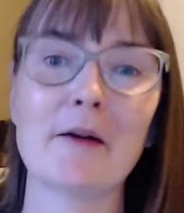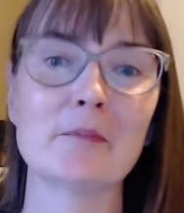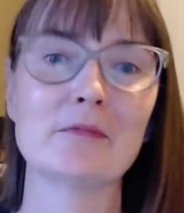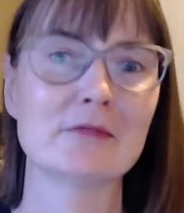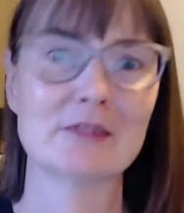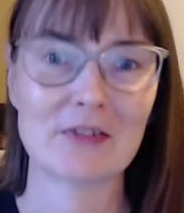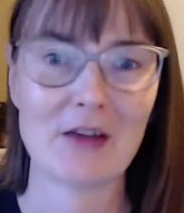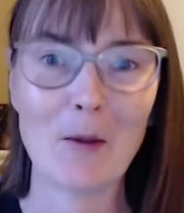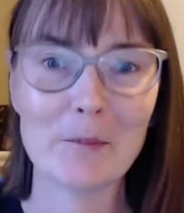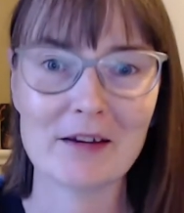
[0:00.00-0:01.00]
just
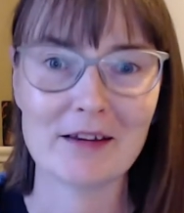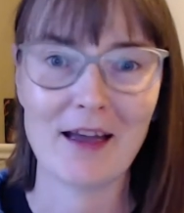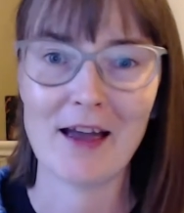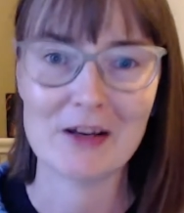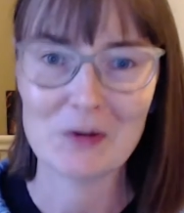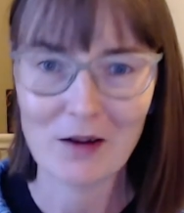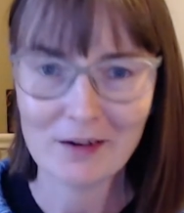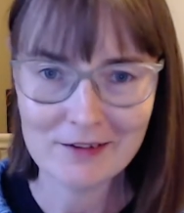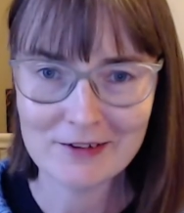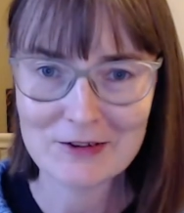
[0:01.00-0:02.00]
helping anyone
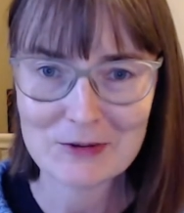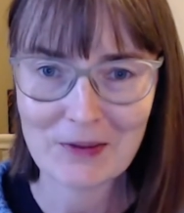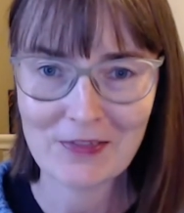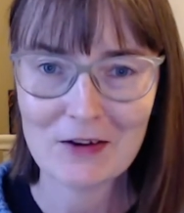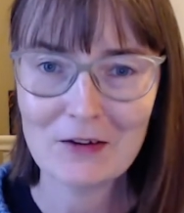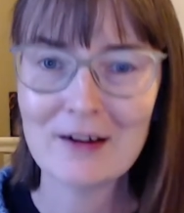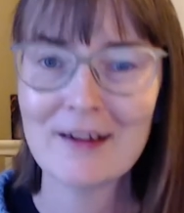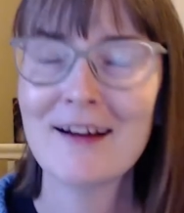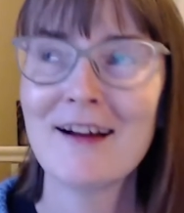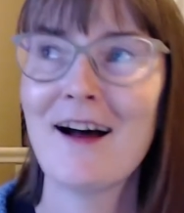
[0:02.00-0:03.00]
who's with you.
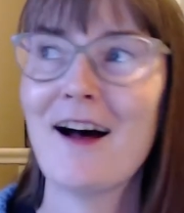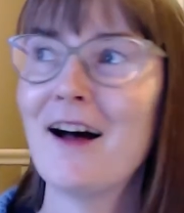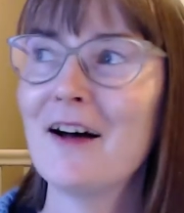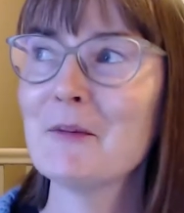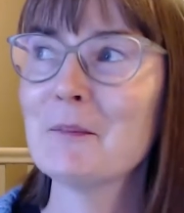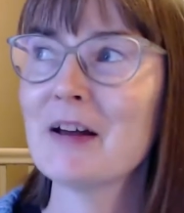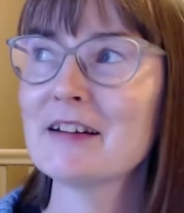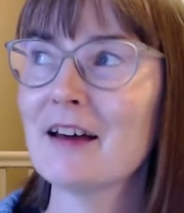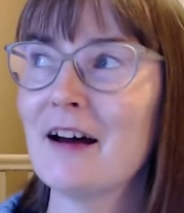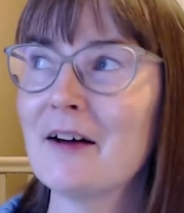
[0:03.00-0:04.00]

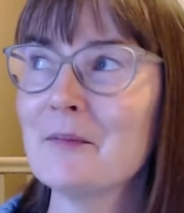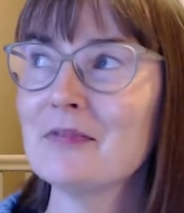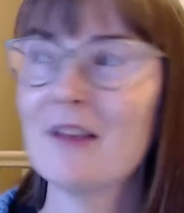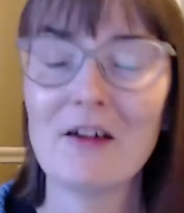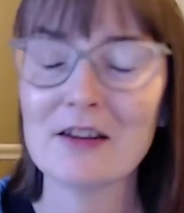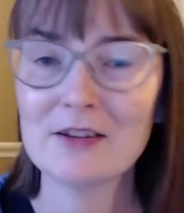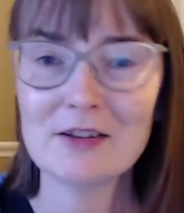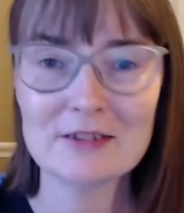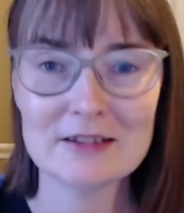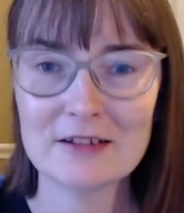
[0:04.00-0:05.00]
But all you do
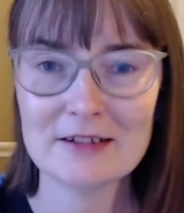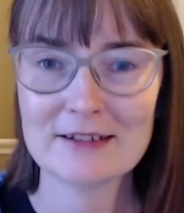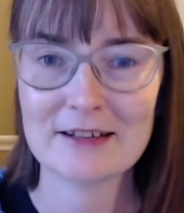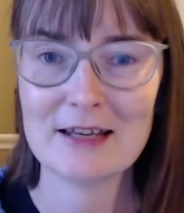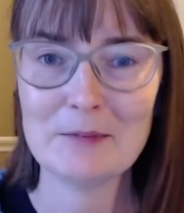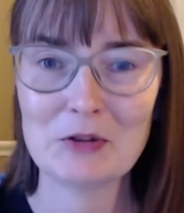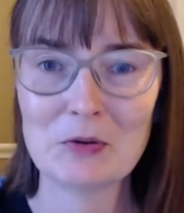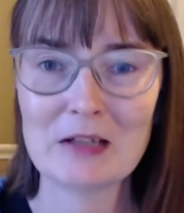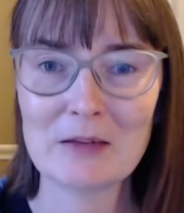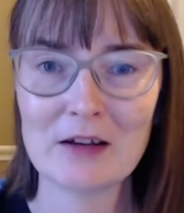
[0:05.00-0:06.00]
is you just keep
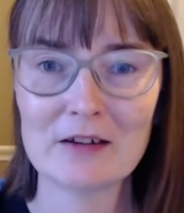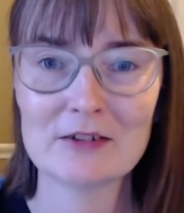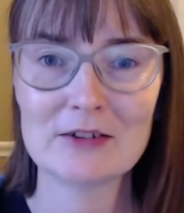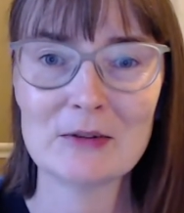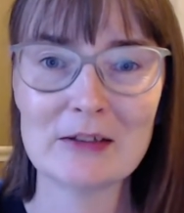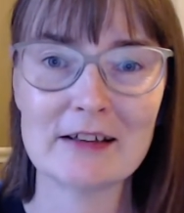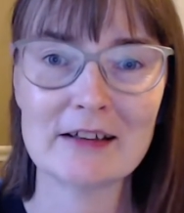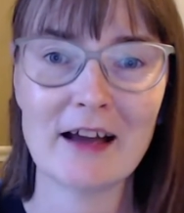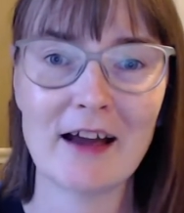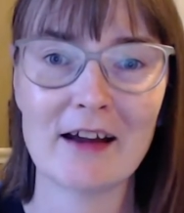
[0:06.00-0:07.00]
doing what you're
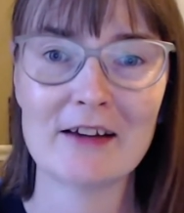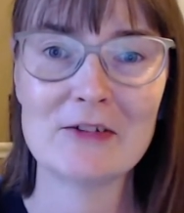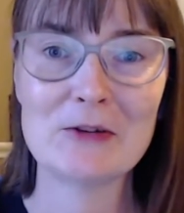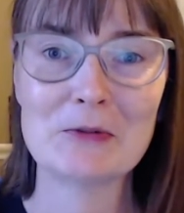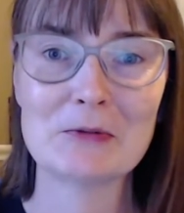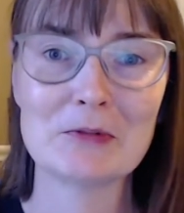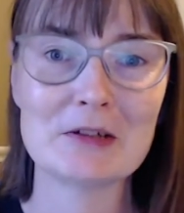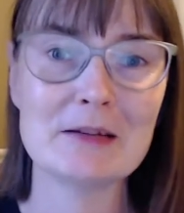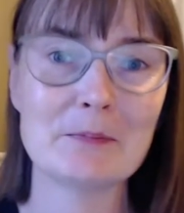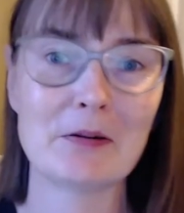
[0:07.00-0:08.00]
doing and you
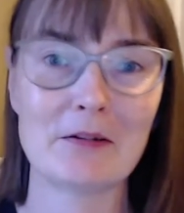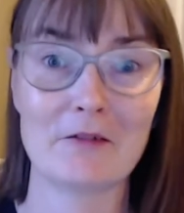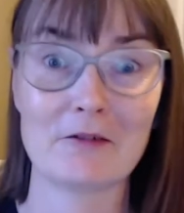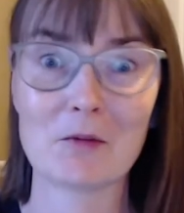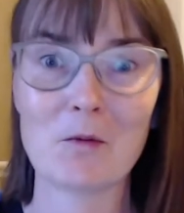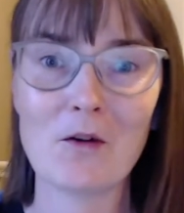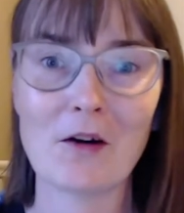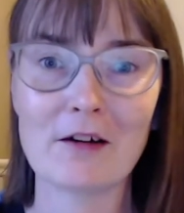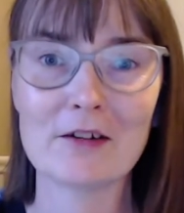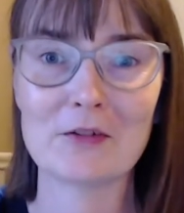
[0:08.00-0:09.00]
reap
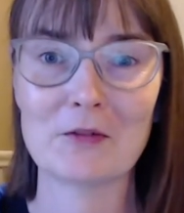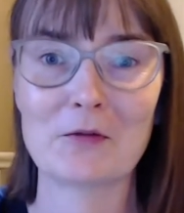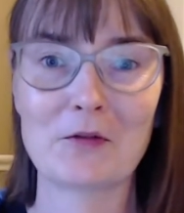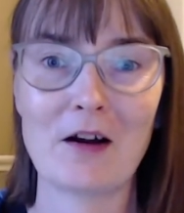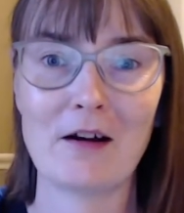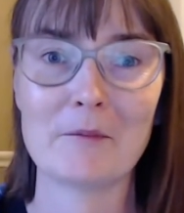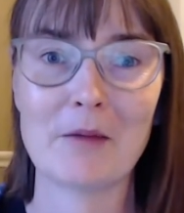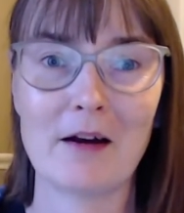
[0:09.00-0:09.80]
rewards from